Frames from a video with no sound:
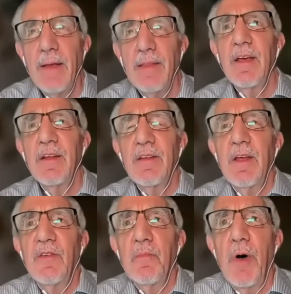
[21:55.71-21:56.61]
think
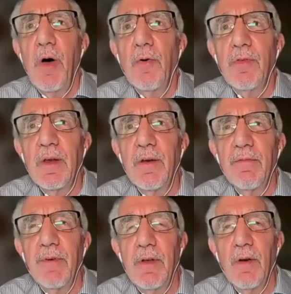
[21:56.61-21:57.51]
it's both. And
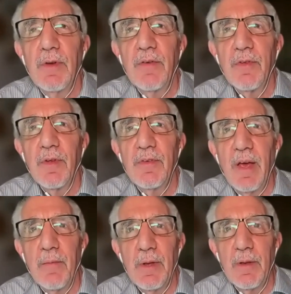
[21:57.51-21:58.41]
if we don't necessarily
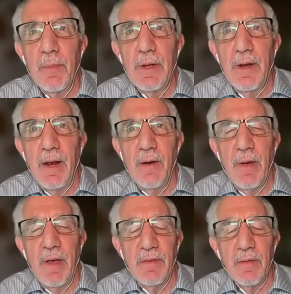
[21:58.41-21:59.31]
segment them in the
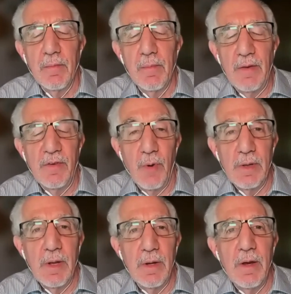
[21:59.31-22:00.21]
database based on
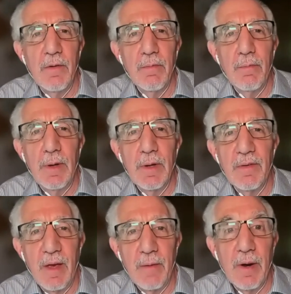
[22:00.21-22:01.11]
what they need, we can
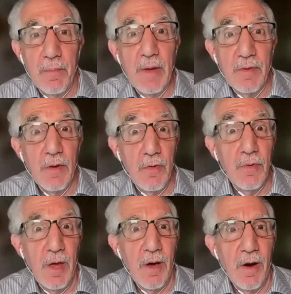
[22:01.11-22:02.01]
segment it based on who
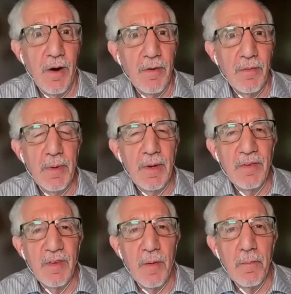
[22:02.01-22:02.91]
they are.
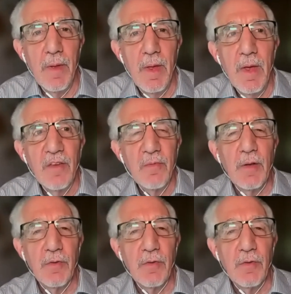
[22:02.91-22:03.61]
Because some sponsor